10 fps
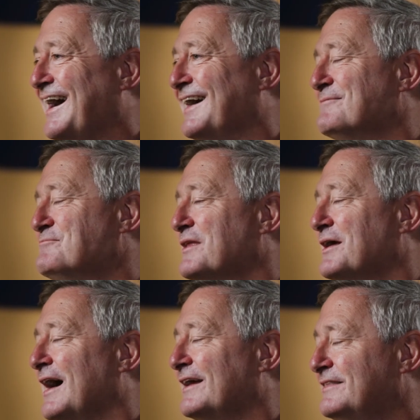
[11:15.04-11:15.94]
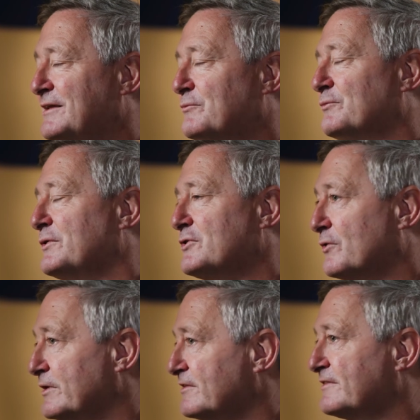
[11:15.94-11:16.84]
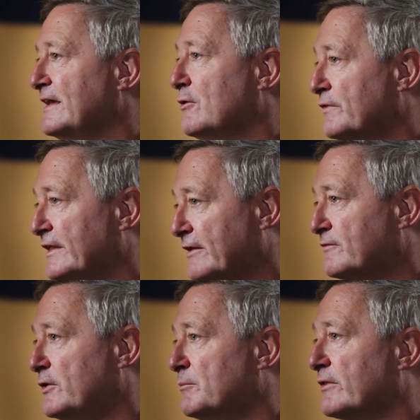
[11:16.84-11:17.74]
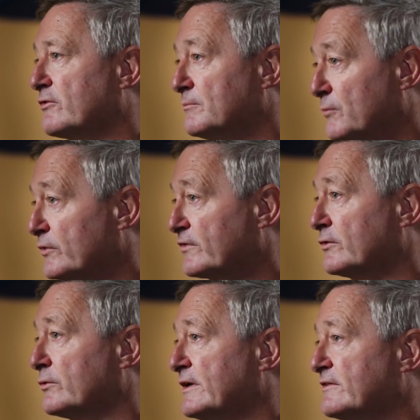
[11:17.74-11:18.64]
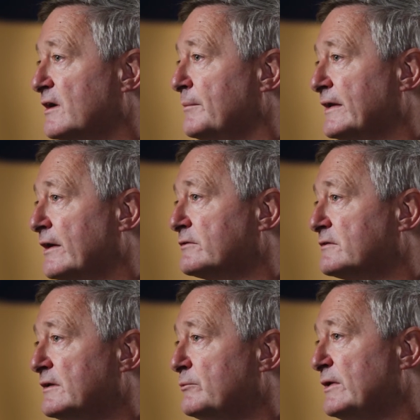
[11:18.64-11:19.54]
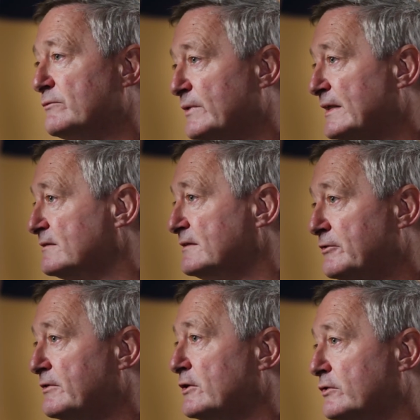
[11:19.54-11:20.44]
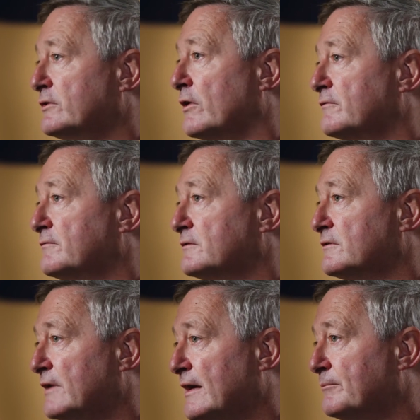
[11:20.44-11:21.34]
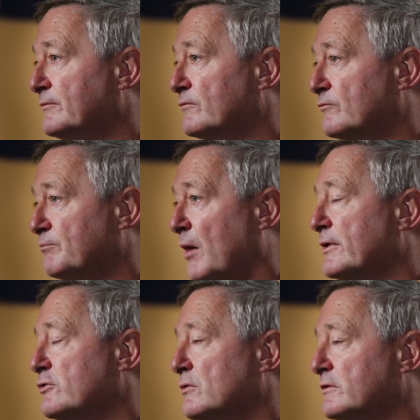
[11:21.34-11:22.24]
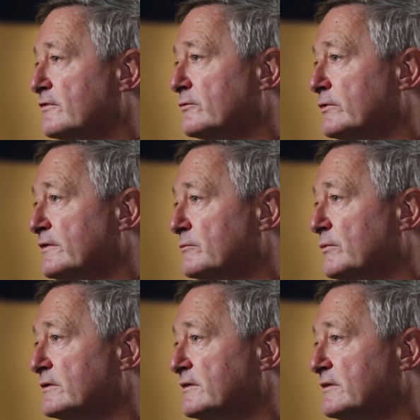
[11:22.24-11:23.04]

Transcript: I think what you're going to see over the next few months are more stories coming out. We literally could not publish all the stories at one